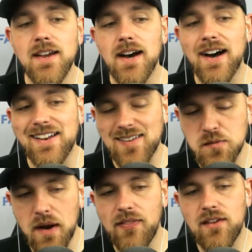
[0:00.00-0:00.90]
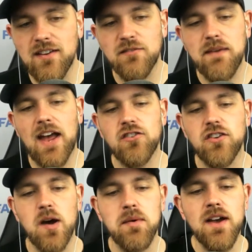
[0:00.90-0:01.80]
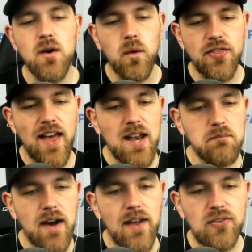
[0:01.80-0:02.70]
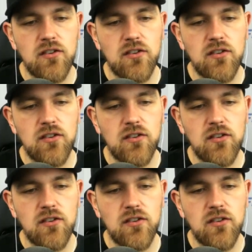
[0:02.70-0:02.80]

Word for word: uh, despite the tough matchup with that in mind.